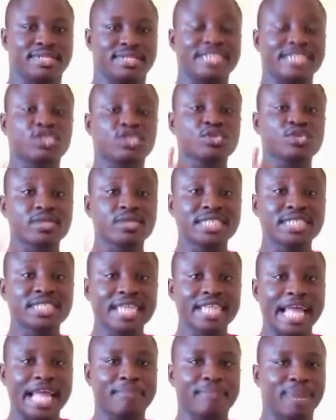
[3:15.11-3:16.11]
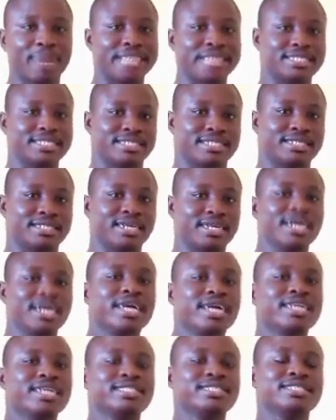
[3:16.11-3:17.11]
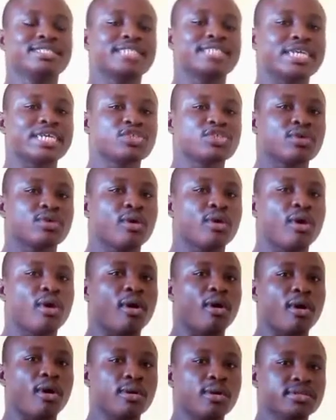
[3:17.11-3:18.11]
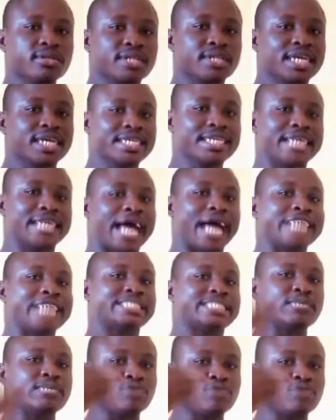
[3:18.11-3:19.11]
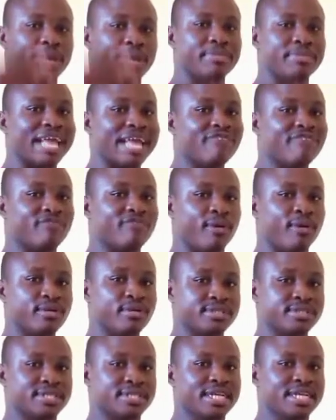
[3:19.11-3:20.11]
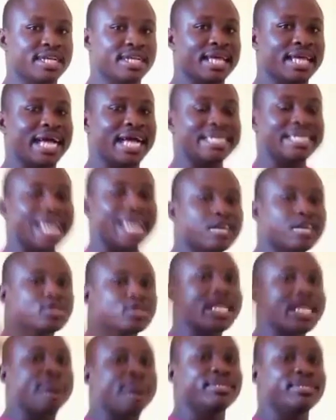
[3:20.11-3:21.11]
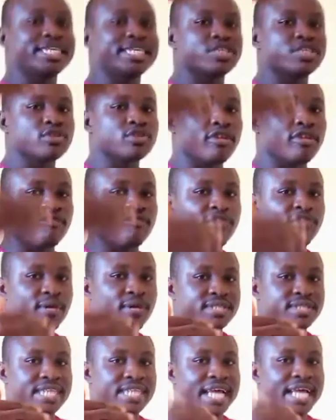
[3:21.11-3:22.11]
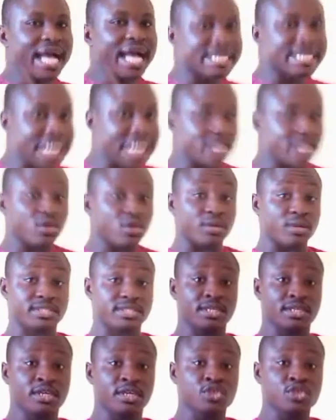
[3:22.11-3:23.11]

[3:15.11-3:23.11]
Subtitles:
There is nothing like battery. The section calls the attempt to apply force and the actual application of force as assault.